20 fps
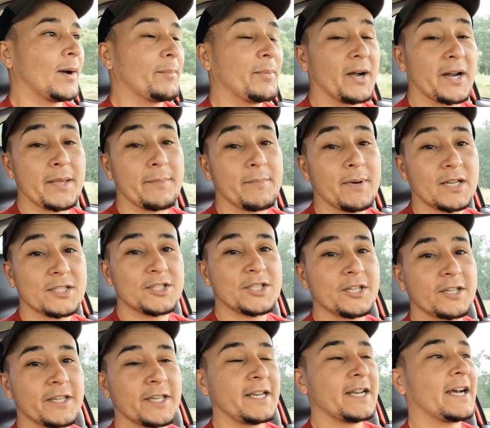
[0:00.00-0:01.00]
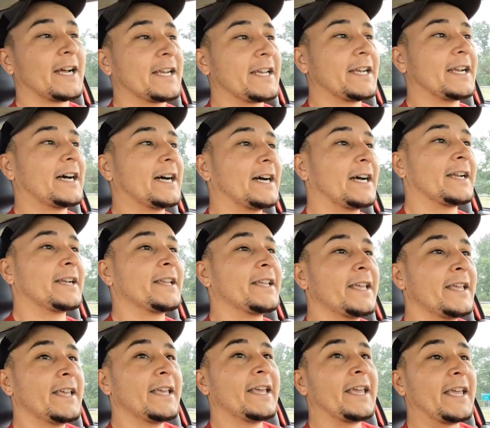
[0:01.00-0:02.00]
my buddy Mud Junkie
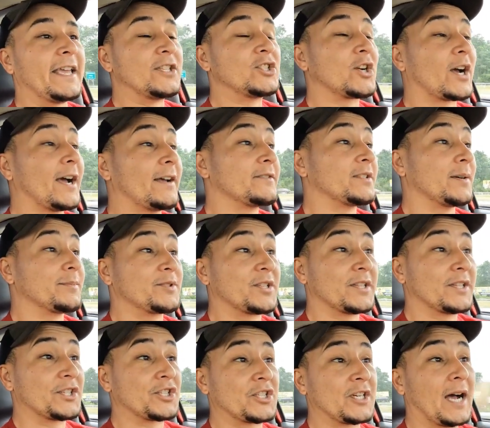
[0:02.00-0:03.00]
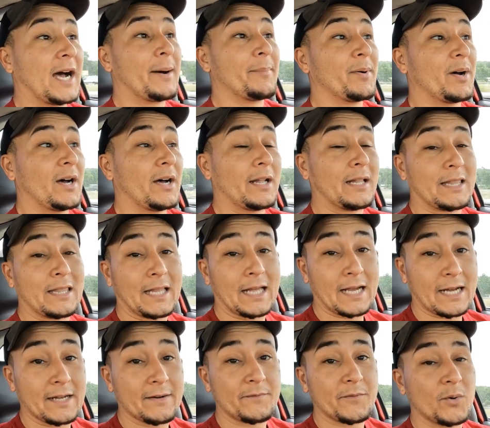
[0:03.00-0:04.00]
99, he drives up to the shop a
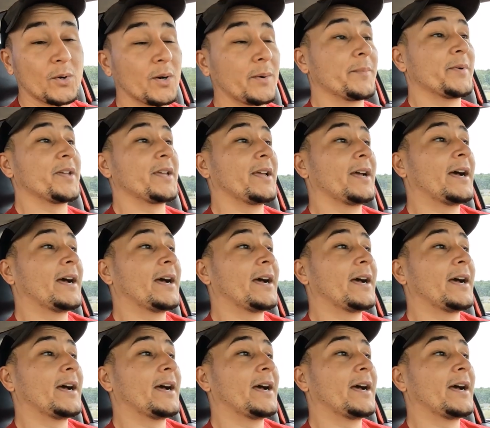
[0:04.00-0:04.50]
lot for me.